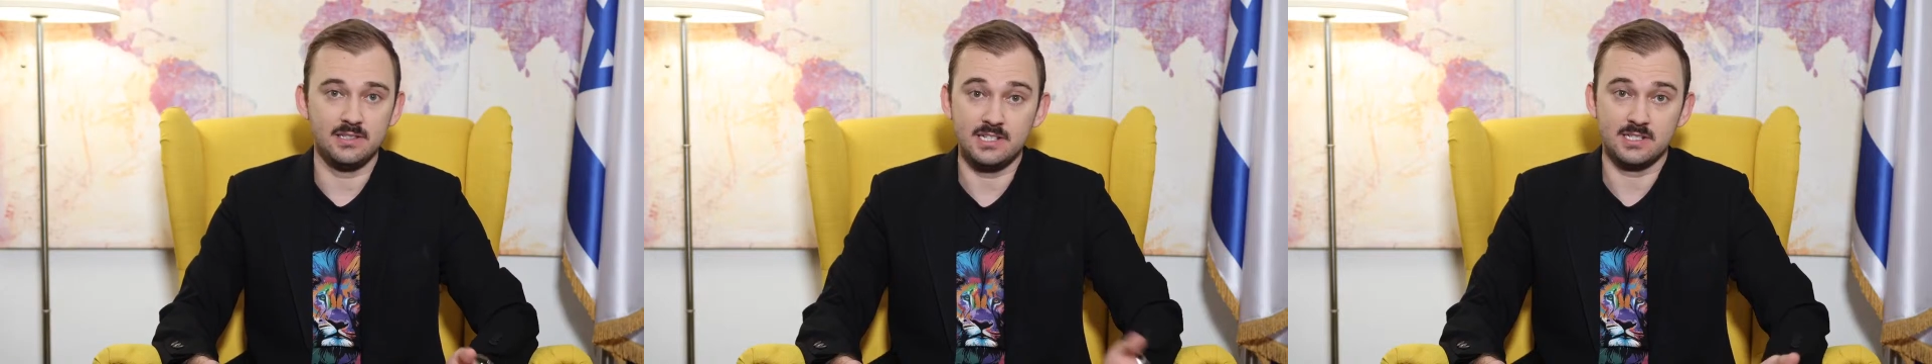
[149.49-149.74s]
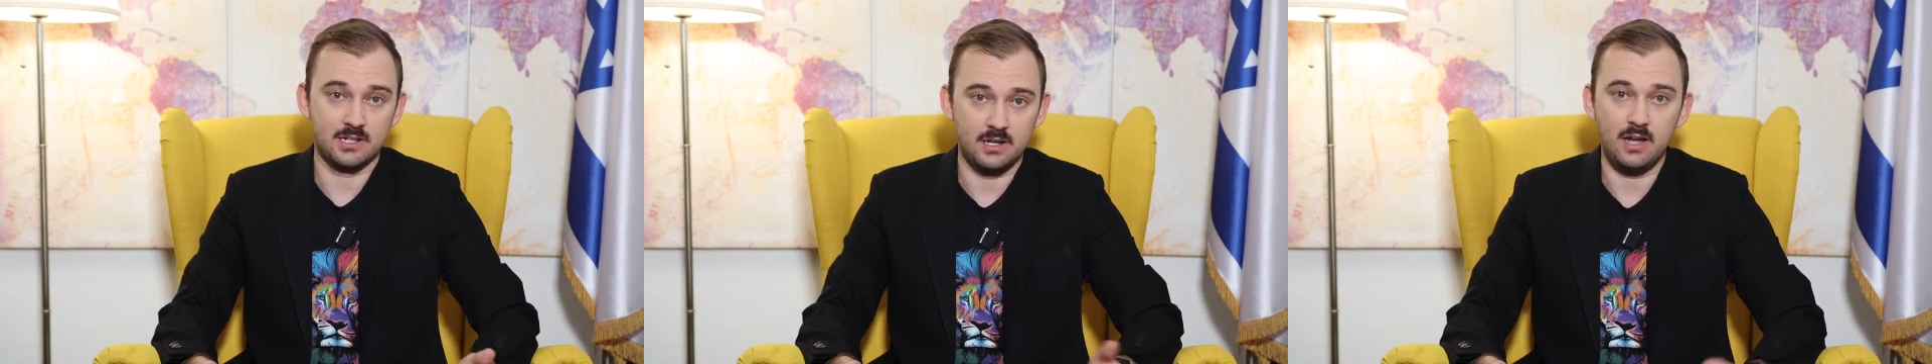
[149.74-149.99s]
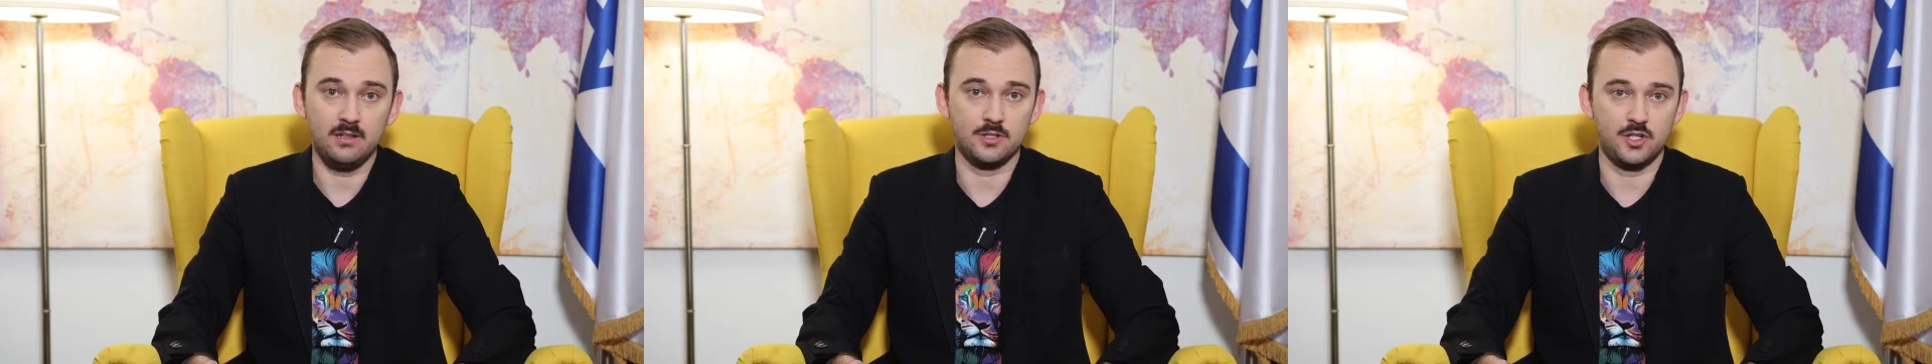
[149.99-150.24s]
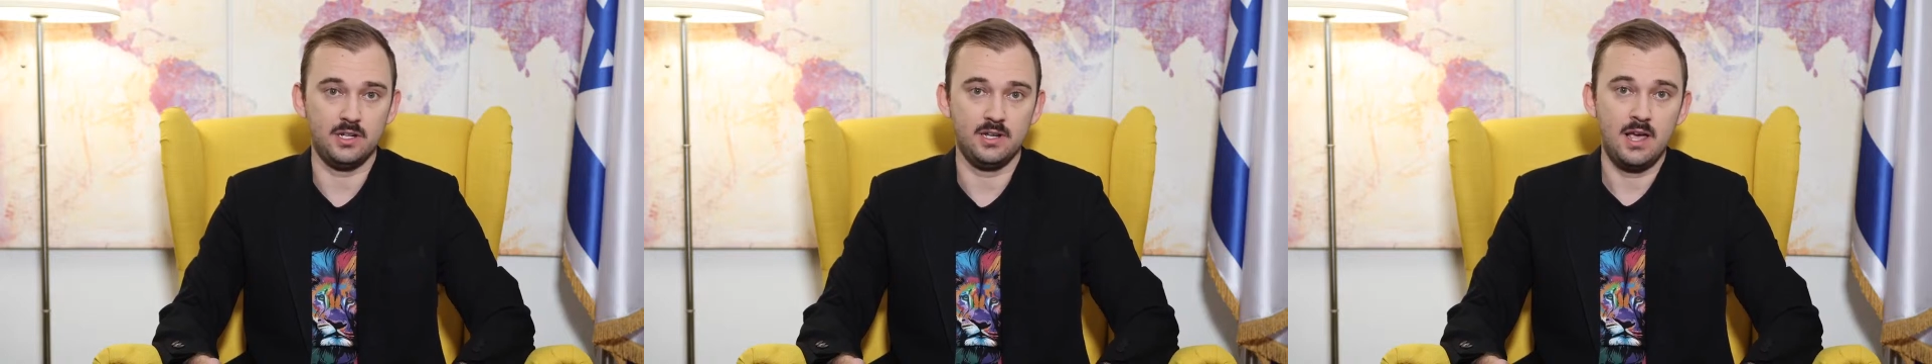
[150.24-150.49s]
this
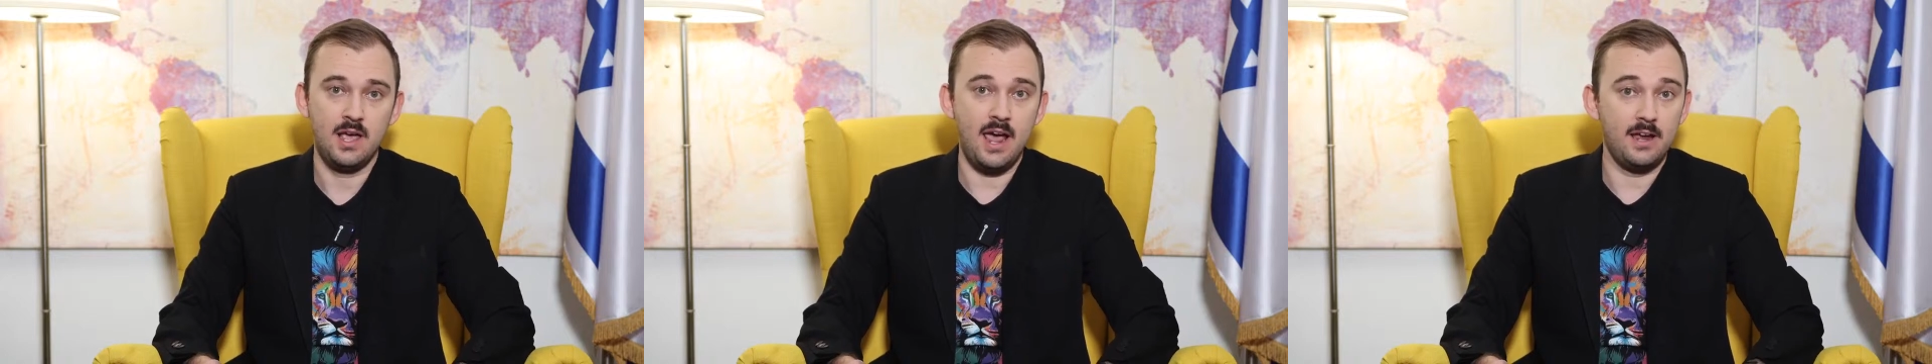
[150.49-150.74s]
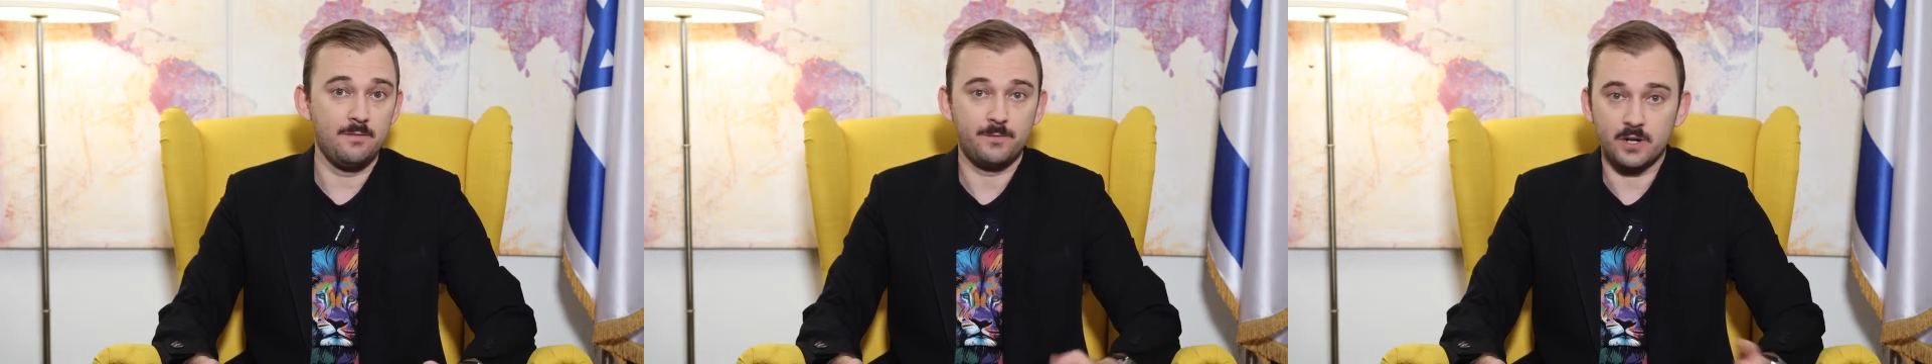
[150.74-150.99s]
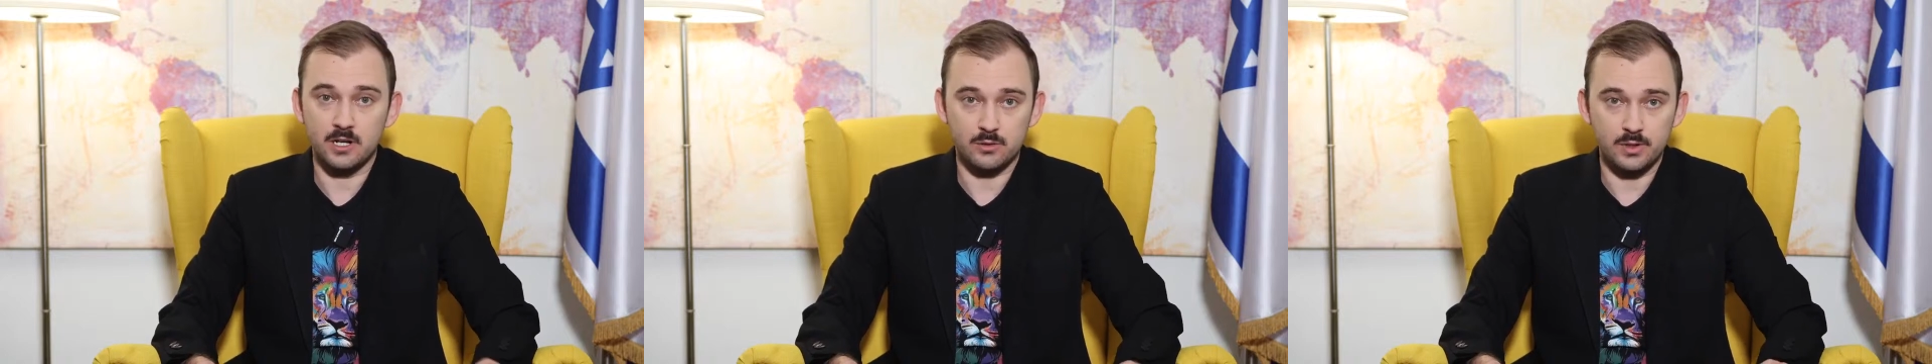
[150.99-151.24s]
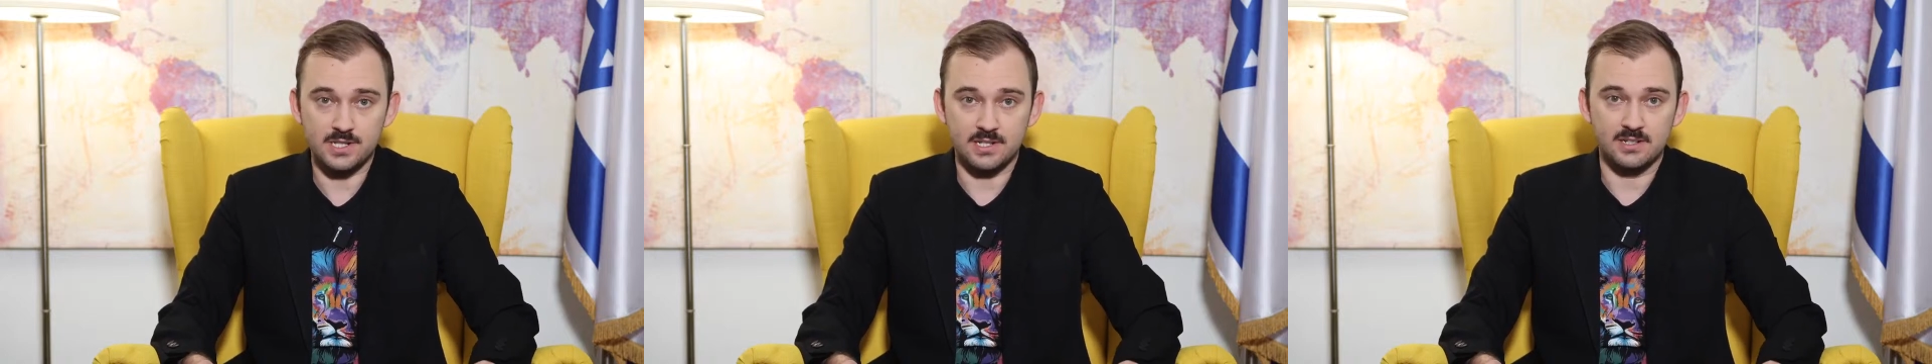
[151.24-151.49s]
technology, and for good
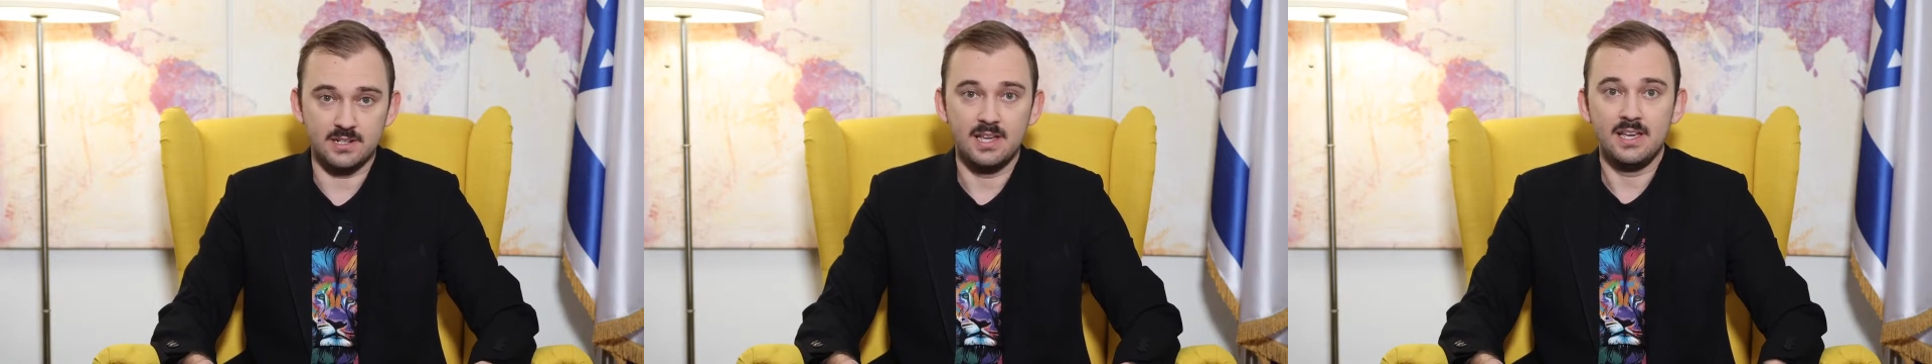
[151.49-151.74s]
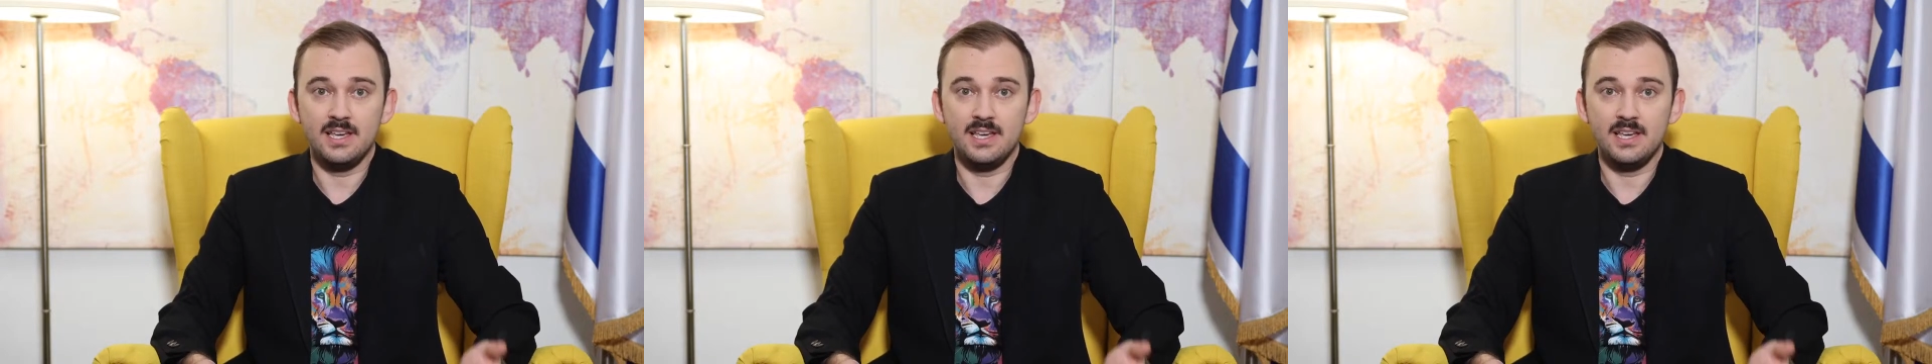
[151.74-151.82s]
reason.